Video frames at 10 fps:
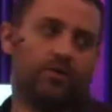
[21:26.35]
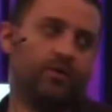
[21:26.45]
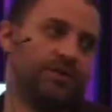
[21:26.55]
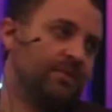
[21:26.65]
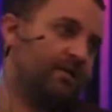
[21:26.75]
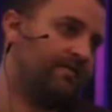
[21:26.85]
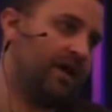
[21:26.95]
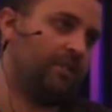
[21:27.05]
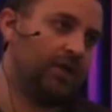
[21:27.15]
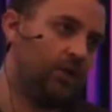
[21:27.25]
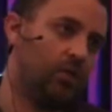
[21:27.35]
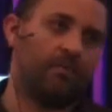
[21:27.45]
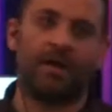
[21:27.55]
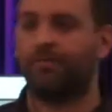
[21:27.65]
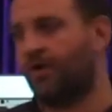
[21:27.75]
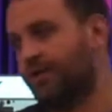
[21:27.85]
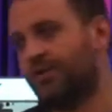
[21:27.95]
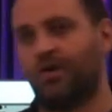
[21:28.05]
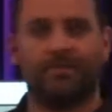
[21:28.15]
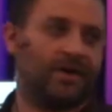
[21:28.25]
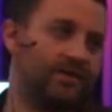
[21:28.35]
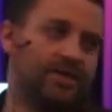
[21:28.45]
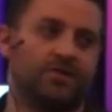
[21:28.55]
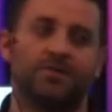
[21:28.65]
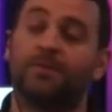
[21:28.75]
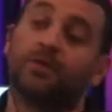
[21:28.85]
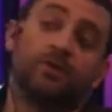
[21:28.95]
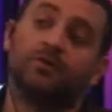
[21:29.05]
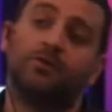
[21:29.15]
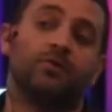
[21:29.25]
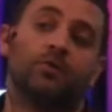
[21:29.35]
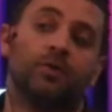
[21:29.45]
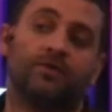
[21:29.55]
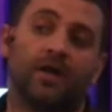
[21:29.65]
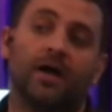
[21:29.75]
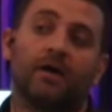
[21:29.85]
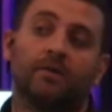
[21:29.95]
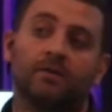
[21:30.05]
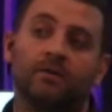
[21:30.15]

Who is my family? Who are my brothers? Who are my sisters? But those who do the will of God.